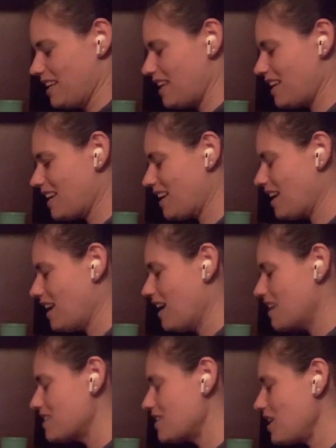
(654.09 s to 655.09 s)
Okay.
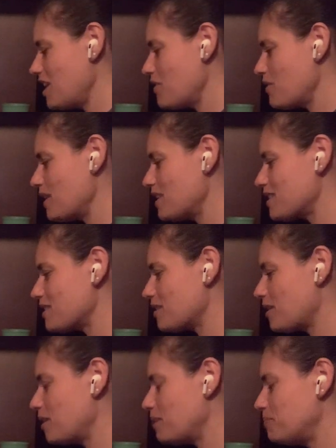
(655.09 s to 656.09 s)
So anyways,
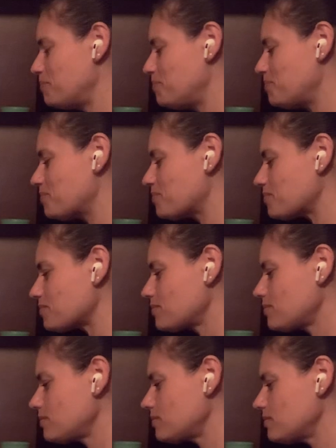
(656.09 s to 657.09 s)

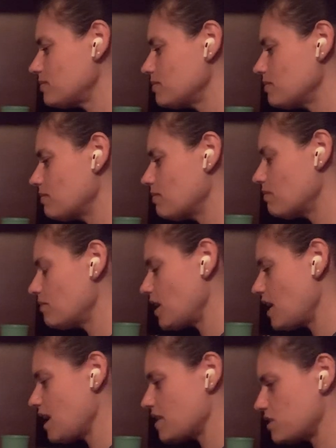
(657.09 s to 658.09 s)
but
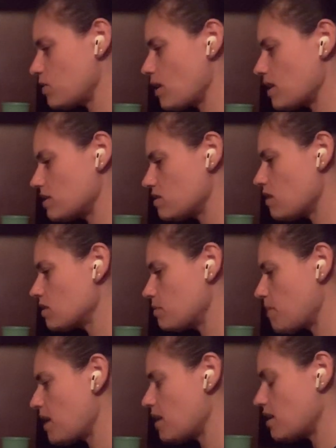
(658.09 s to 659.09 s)
yeah, so I talked
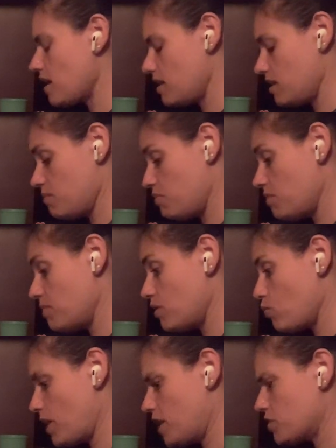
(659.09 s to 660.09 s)
them out of that and they put me
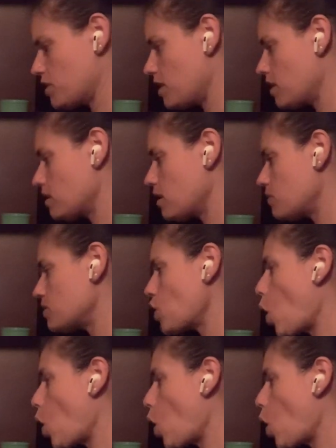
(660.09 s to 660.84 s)
in weight training. That's